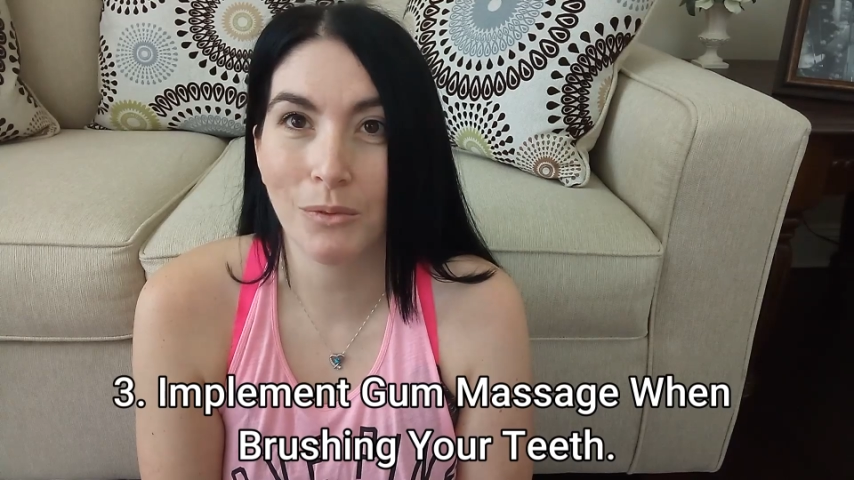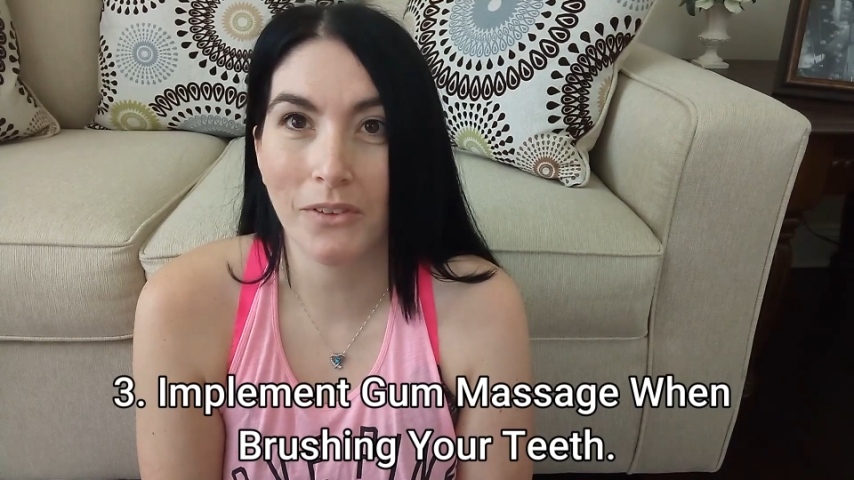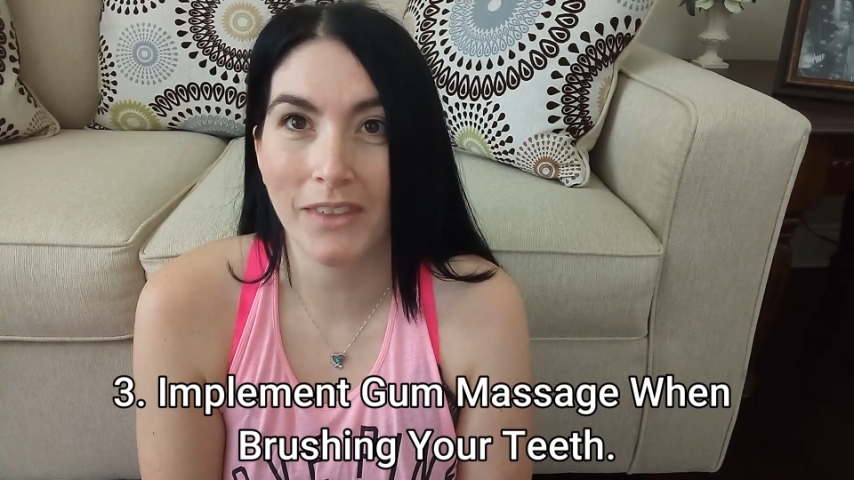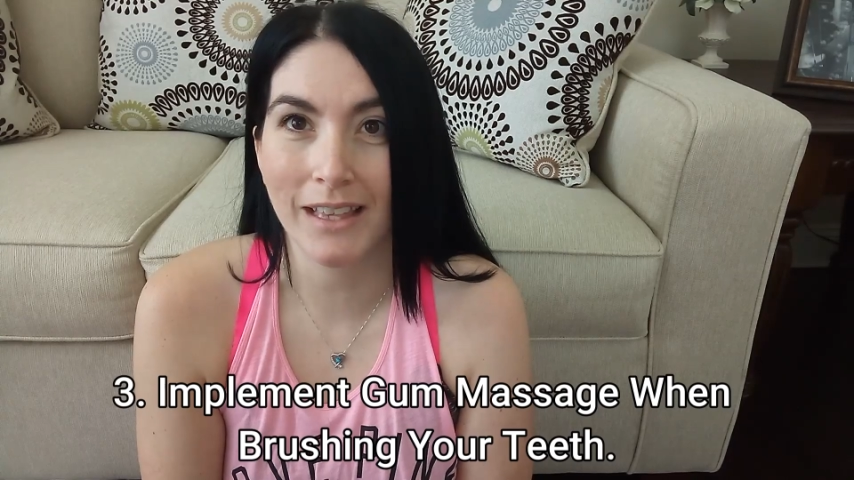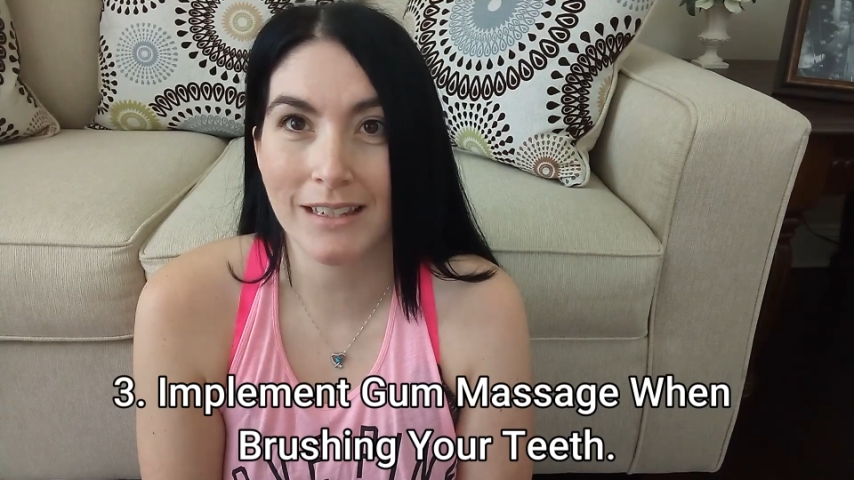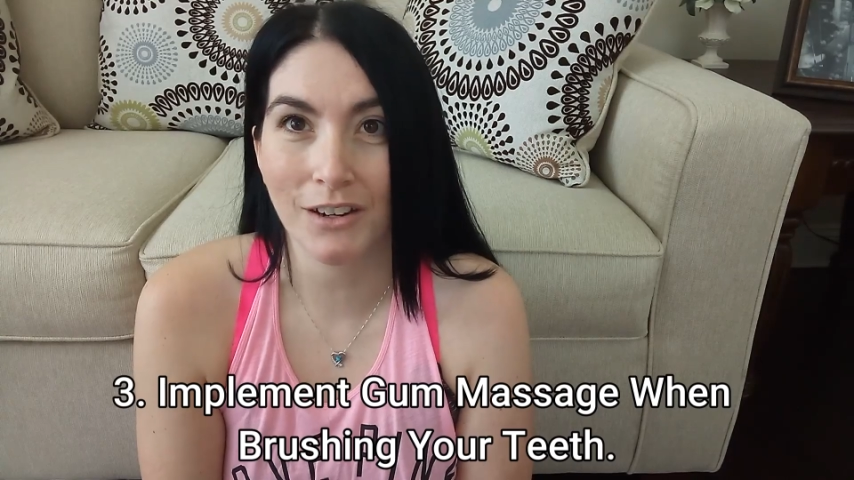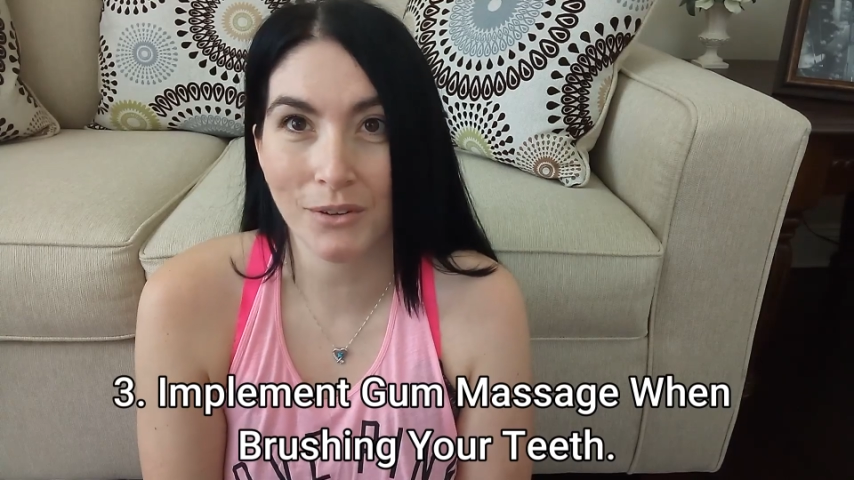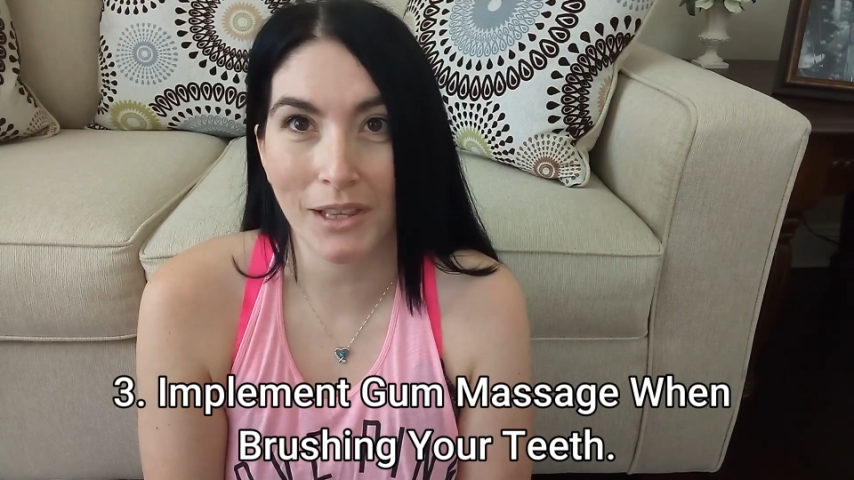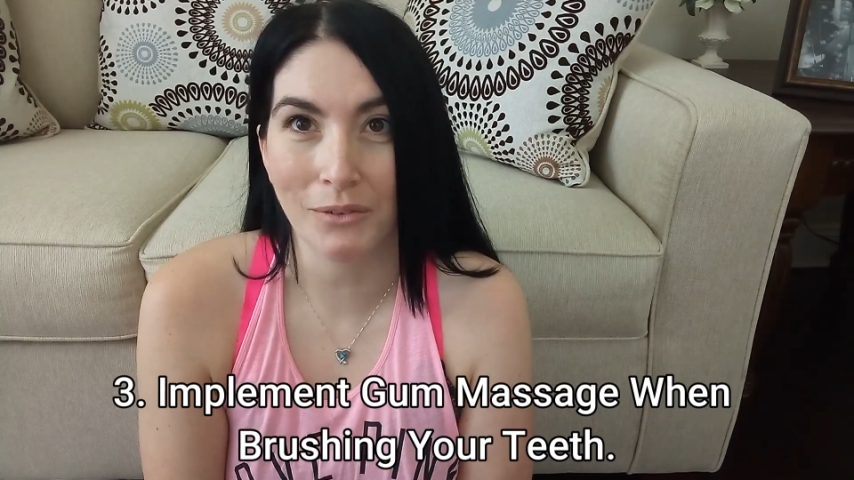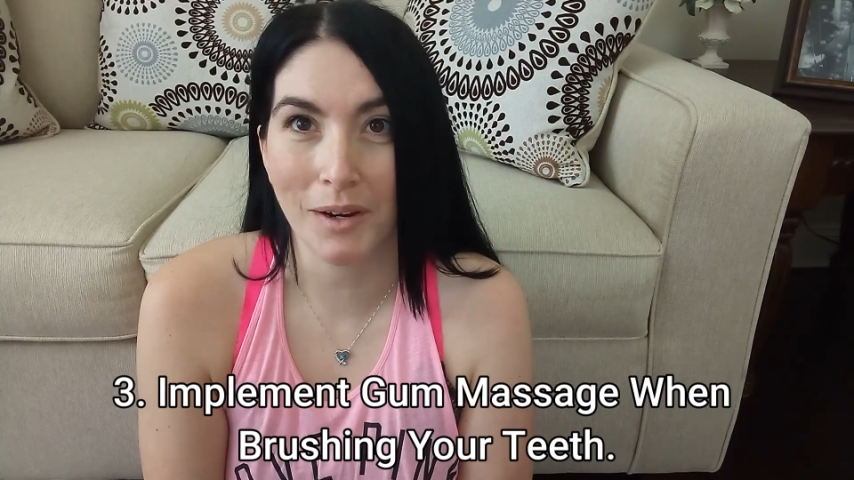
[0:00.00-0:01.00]
one that
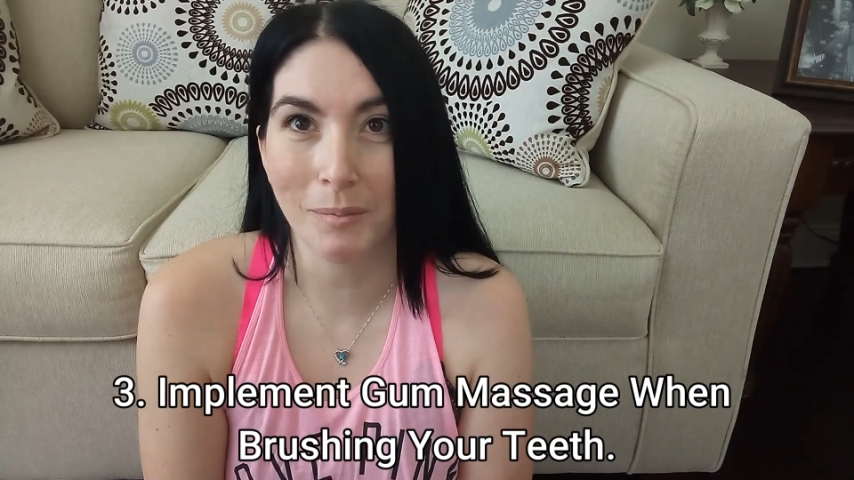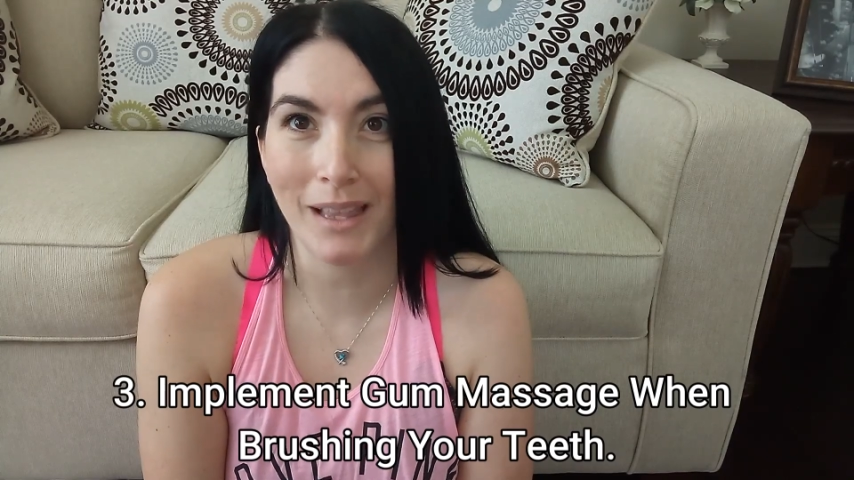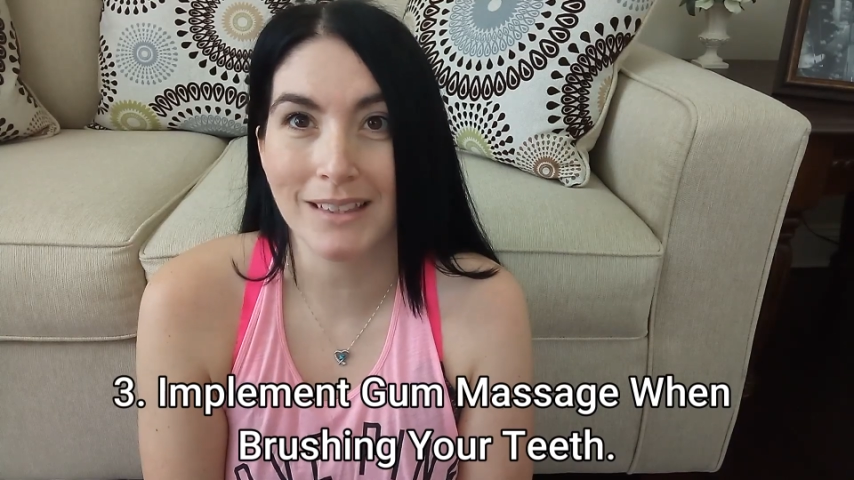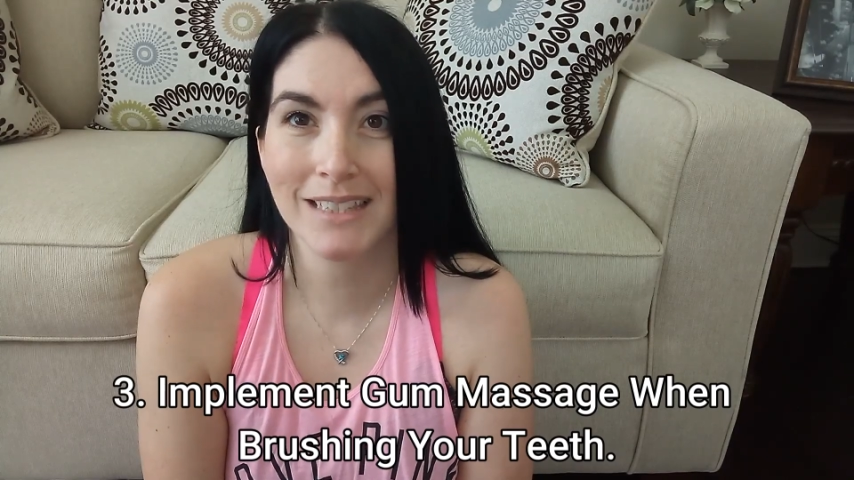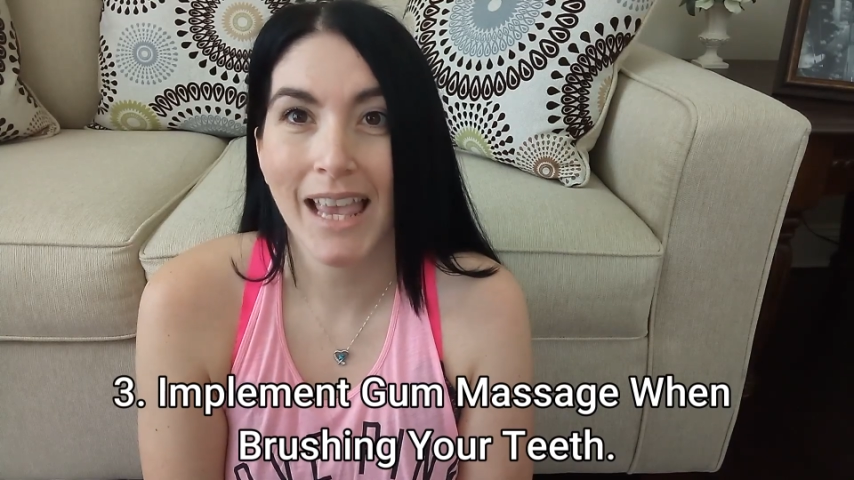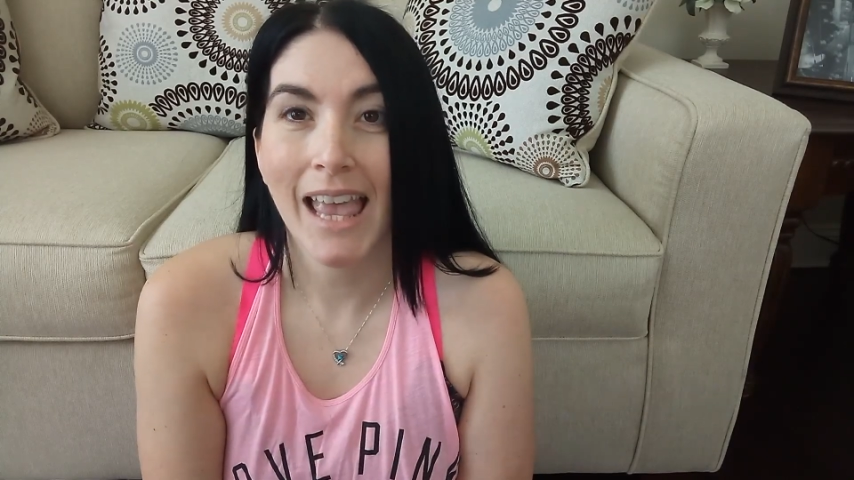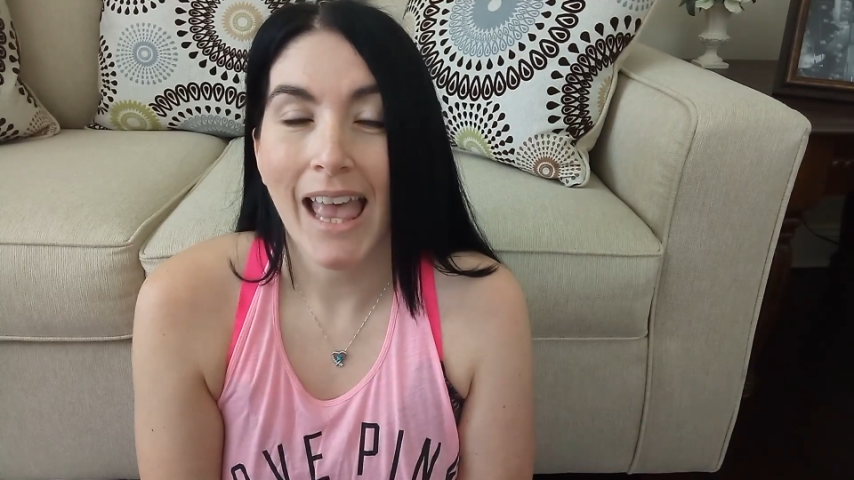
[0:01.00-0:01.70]
Dr. Ellie recommends.